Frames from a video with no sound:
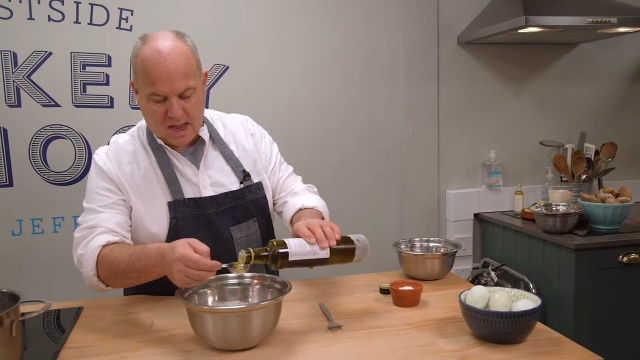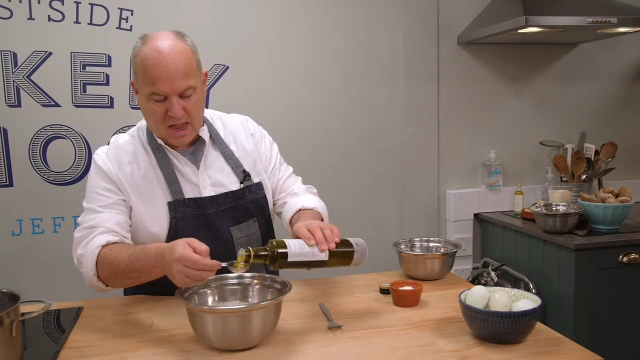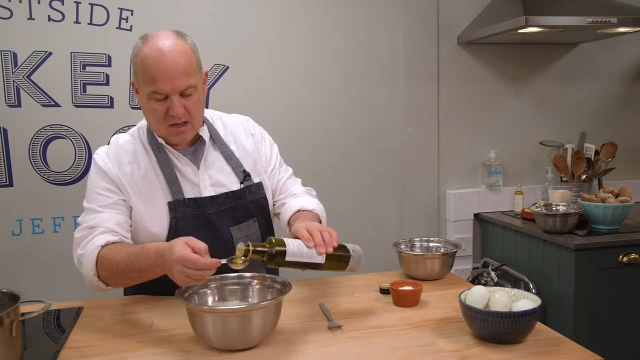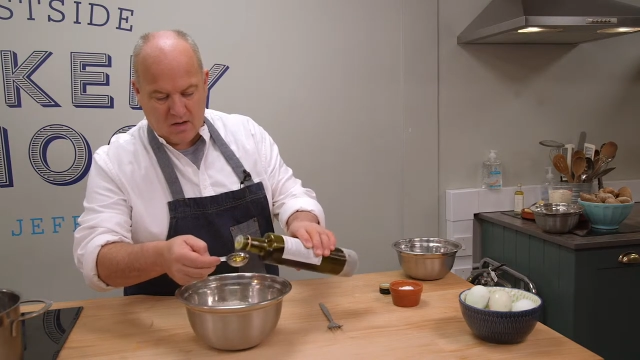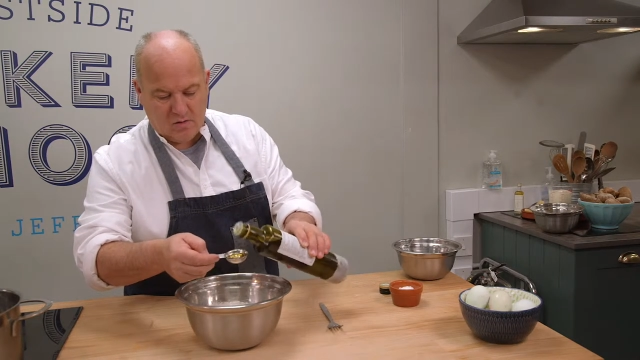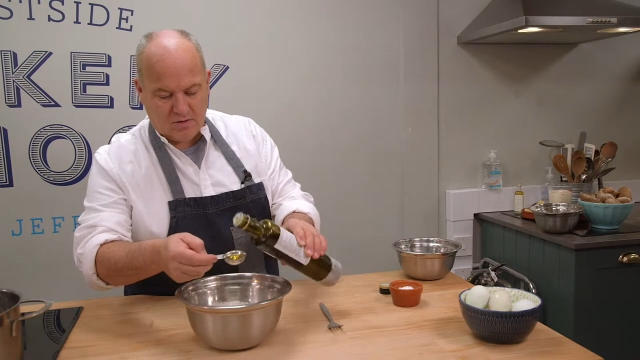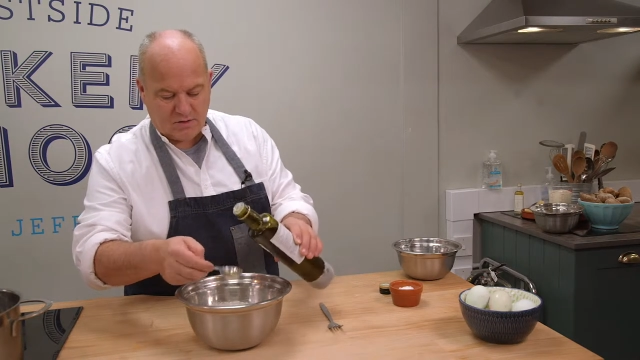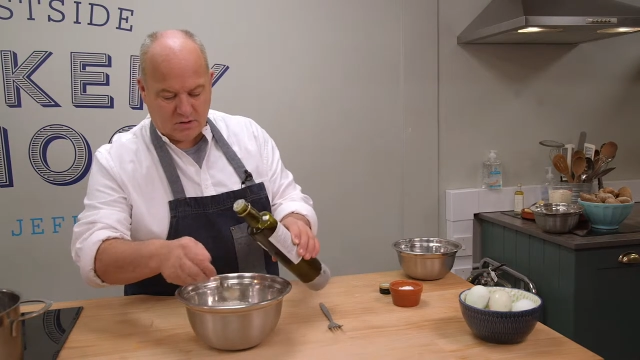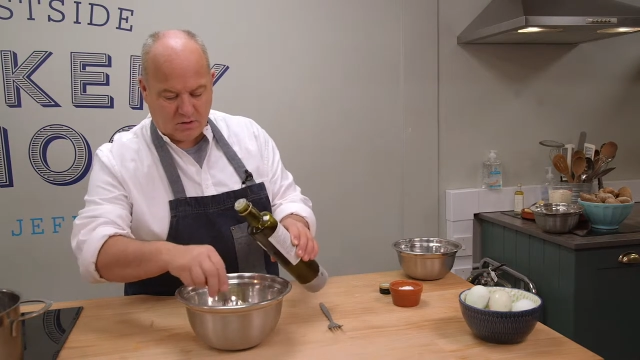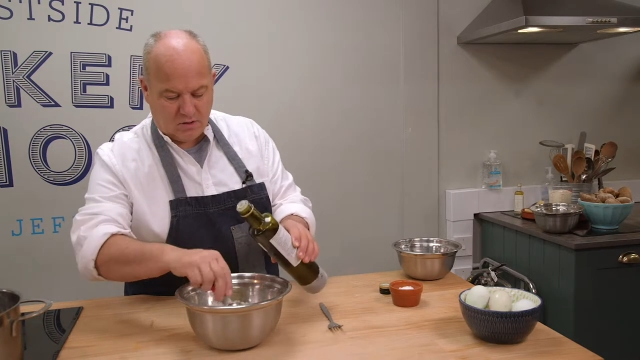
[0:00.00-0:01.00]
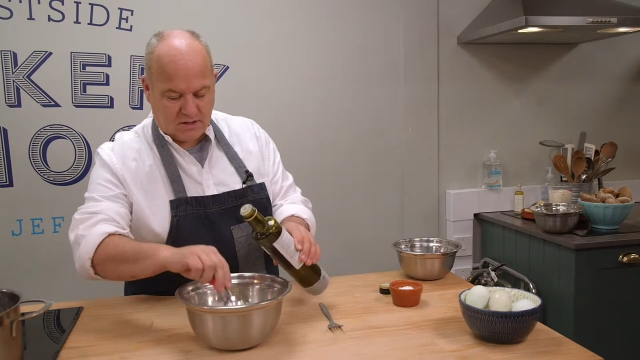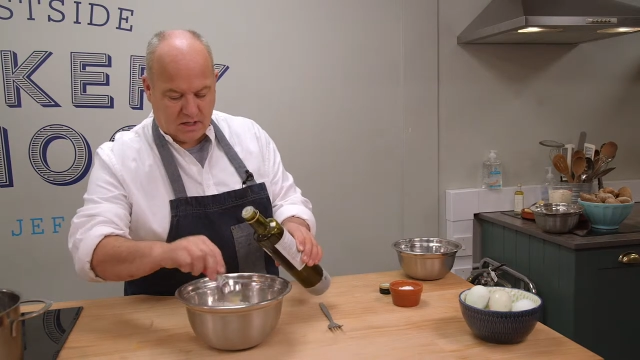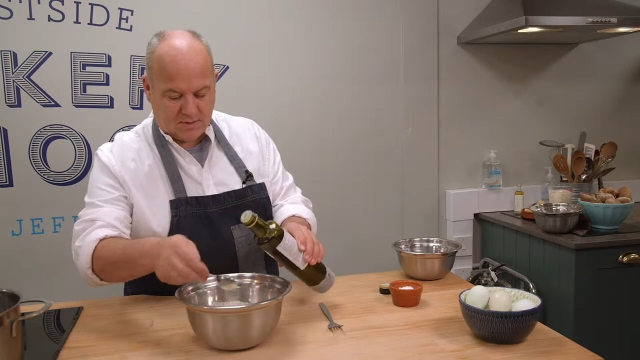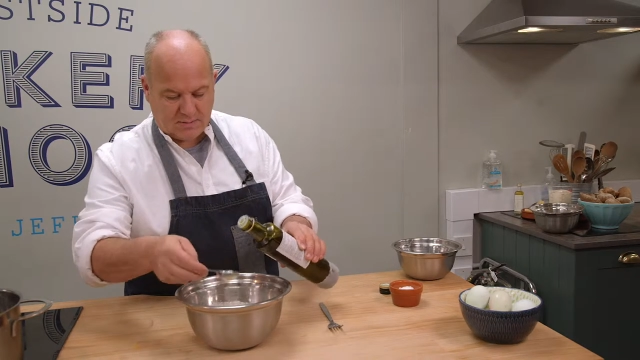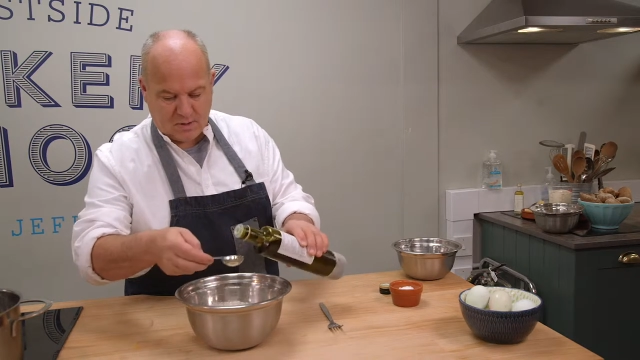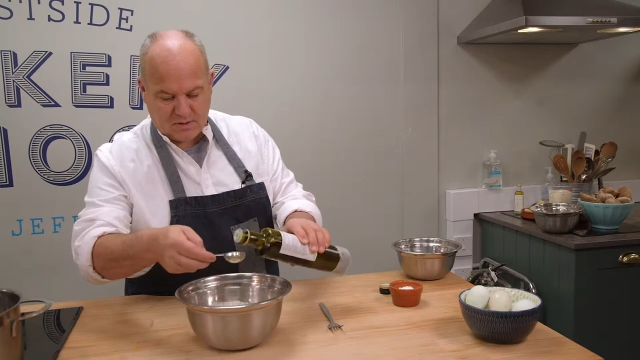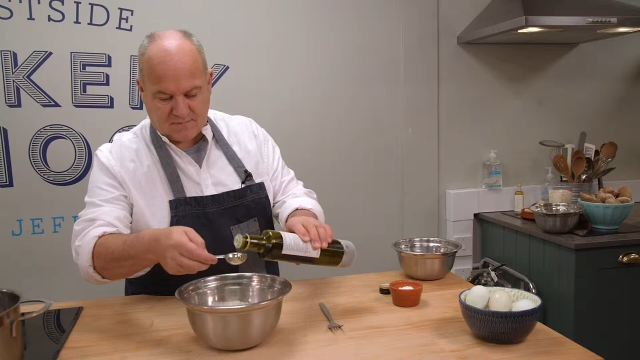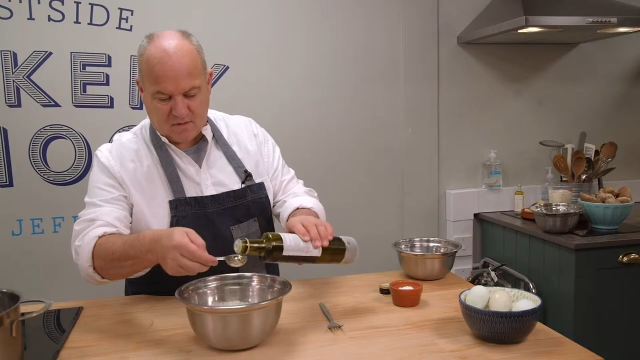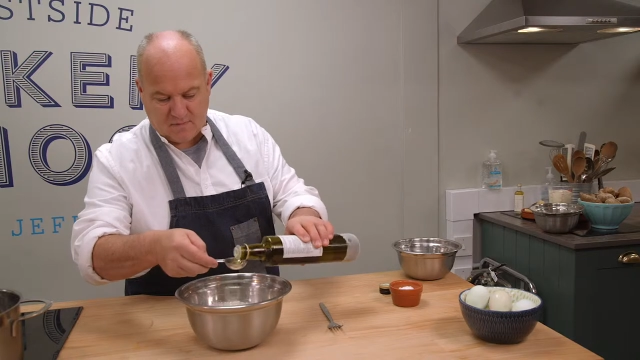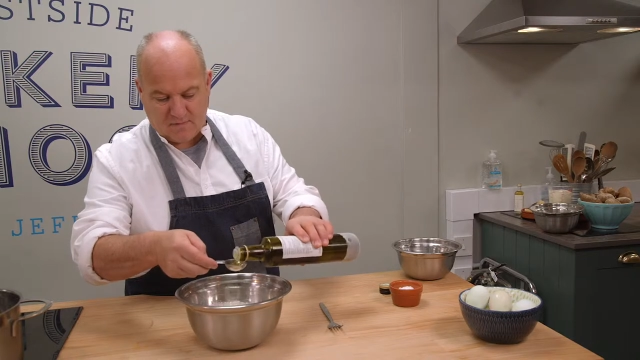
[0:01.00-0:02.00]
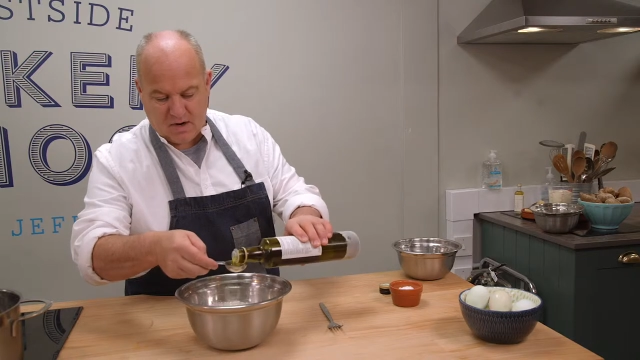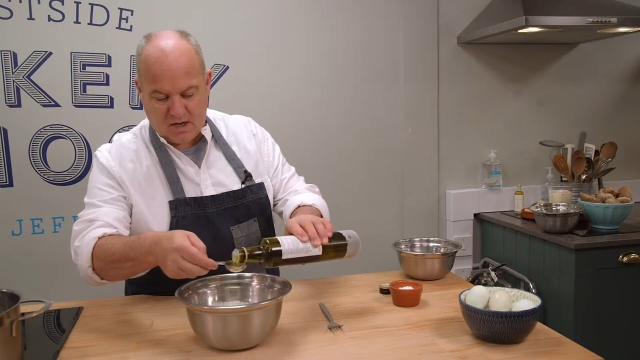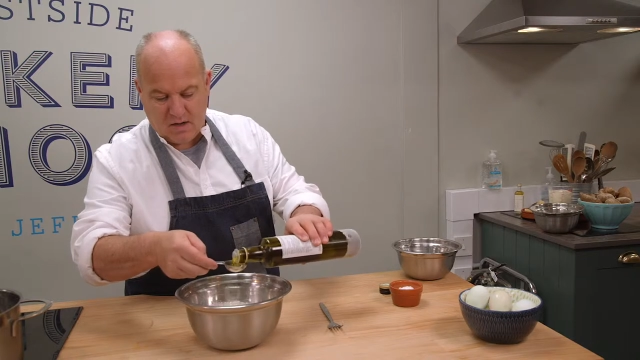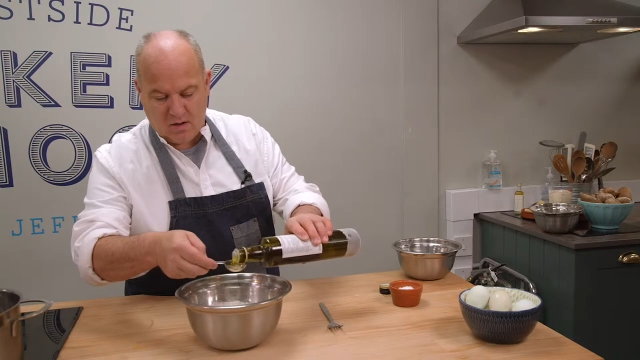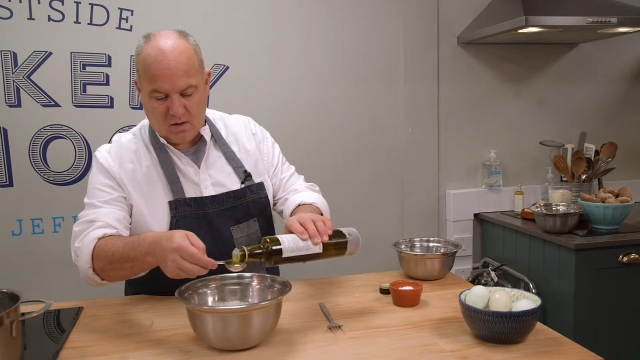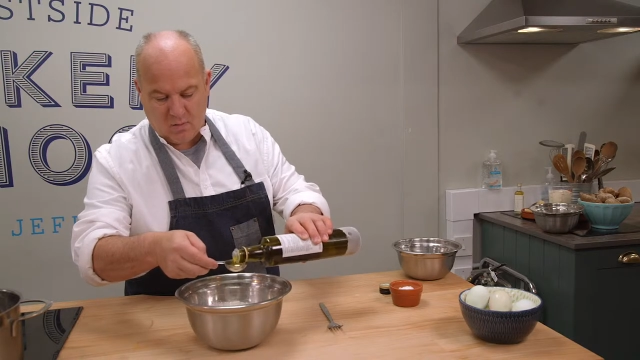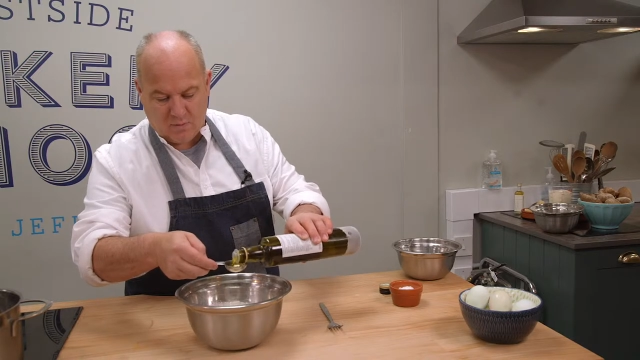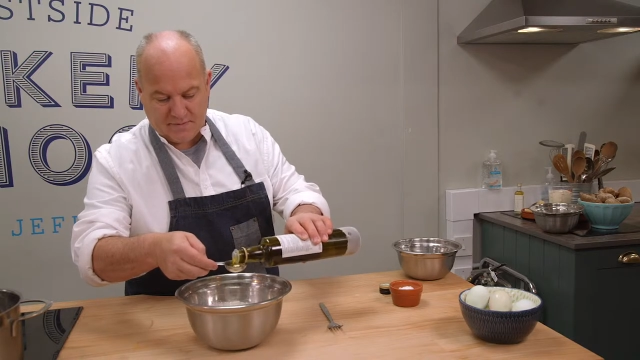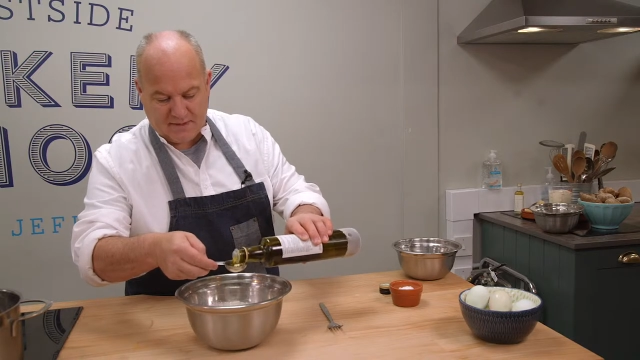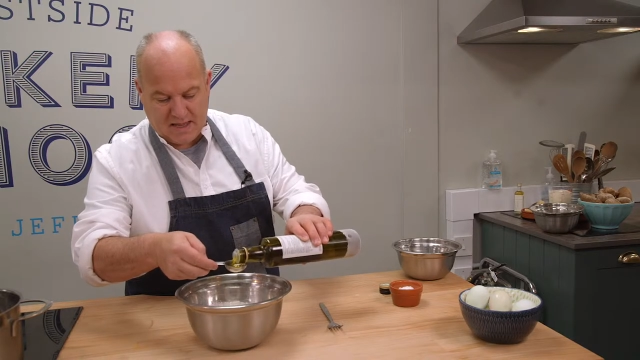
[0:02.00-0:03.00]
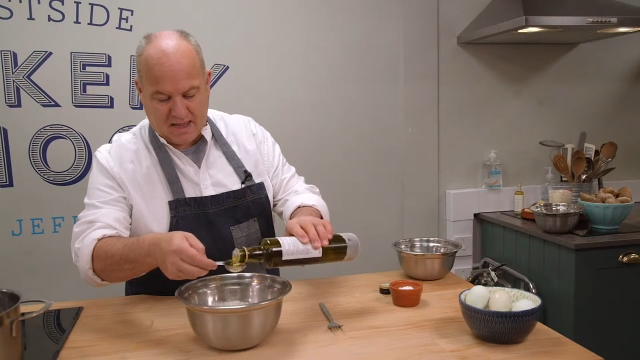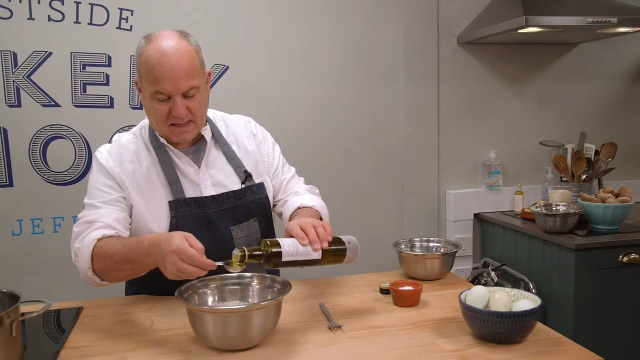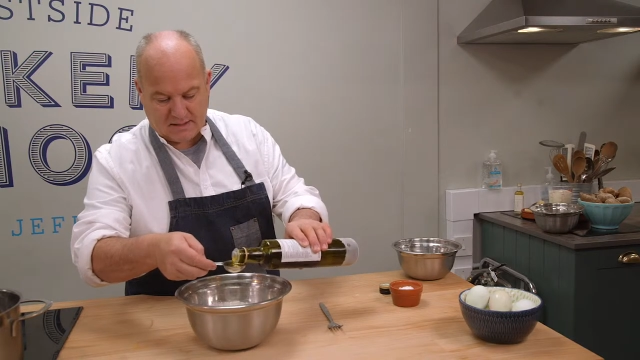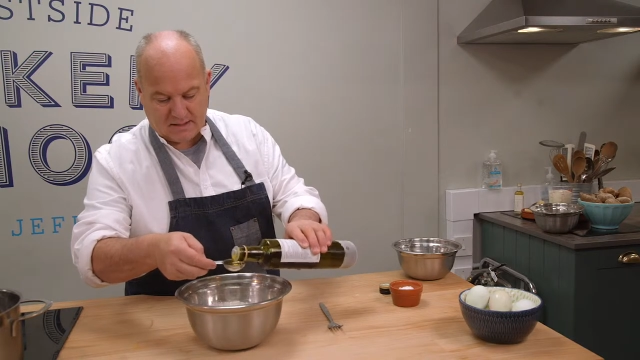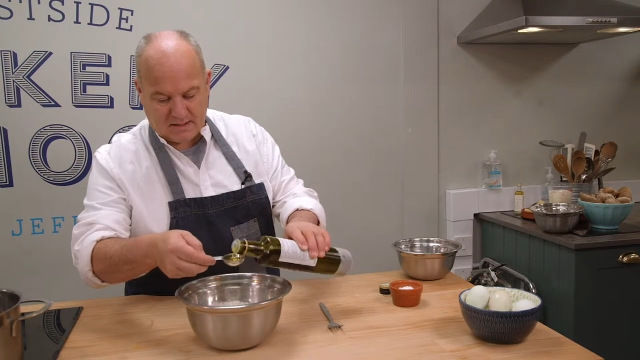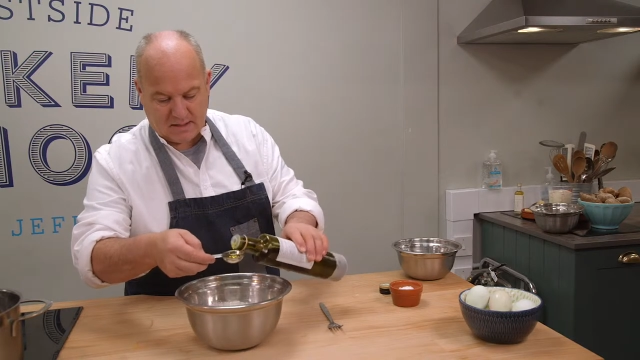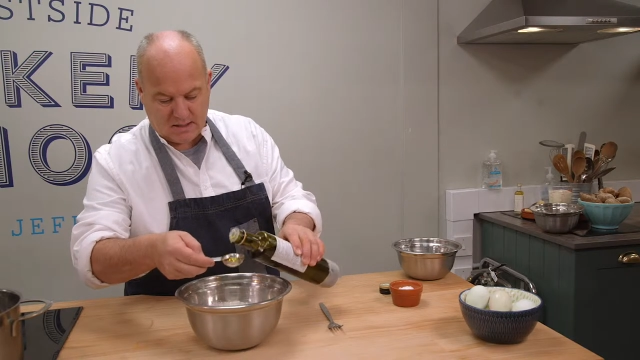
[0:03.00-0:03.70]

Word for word: In goes the two tablespoons of olive oil with the eggs.